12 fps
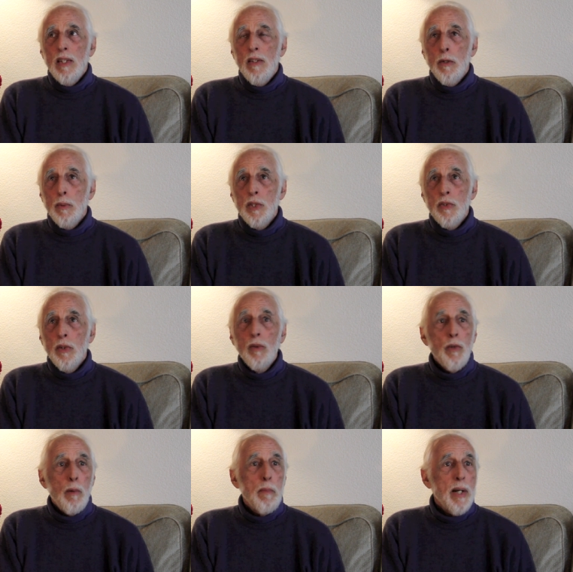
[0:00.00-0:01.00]
there was still
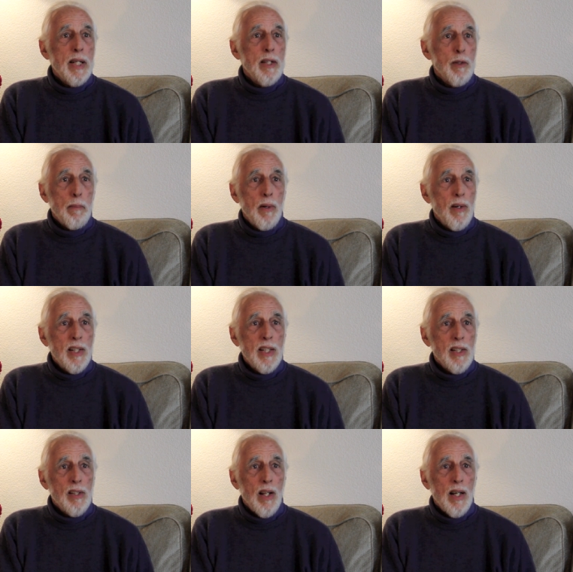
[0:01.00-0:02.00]
nobody in the
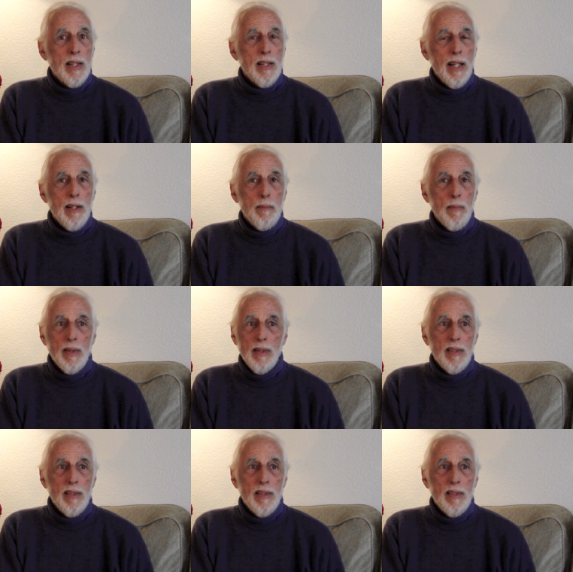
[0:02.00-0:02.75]
parking lot, and it